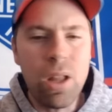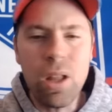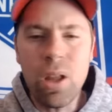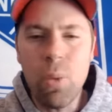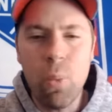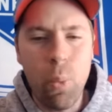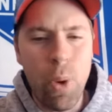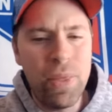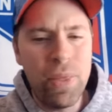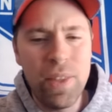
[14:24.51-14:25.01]

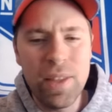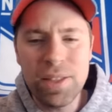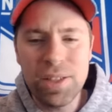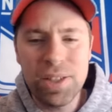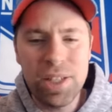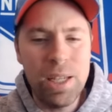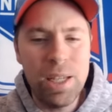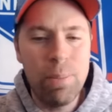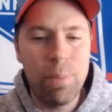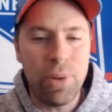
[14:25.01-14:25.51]
when this
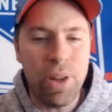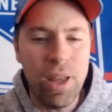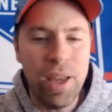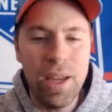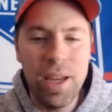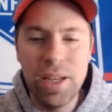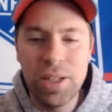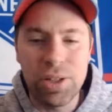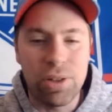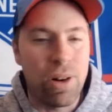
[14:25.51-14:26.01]
team
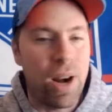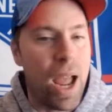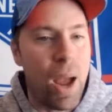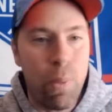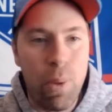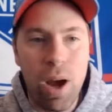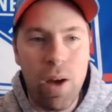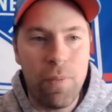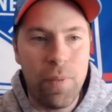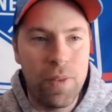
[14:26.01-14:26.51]
plays or how
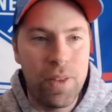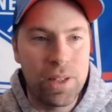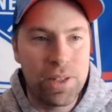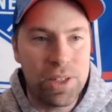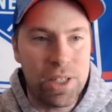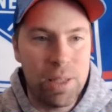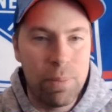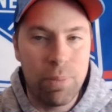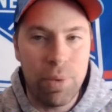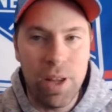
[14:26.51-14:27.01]
often this
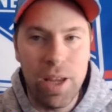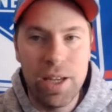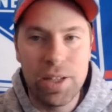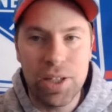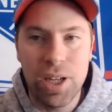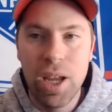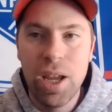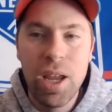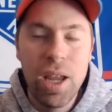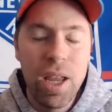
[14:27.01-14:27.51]
team
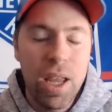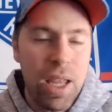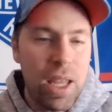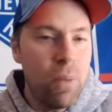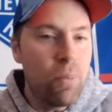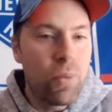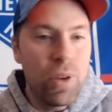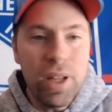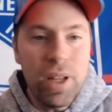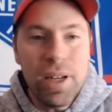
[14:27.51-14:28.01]
plays,
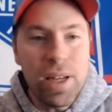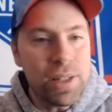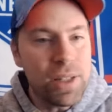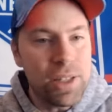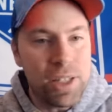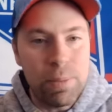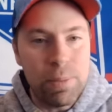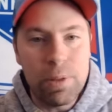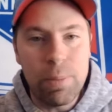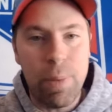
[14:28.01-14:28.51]
it really doesn't
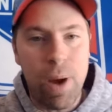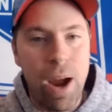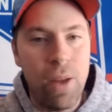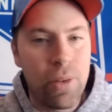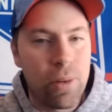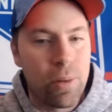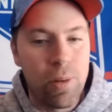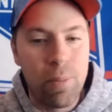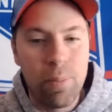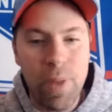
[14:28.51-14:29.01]
seem to
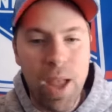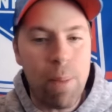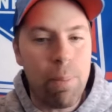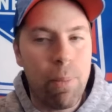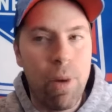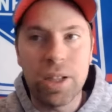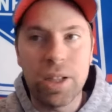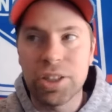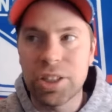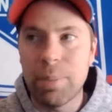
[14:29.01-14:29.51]
bother them that much.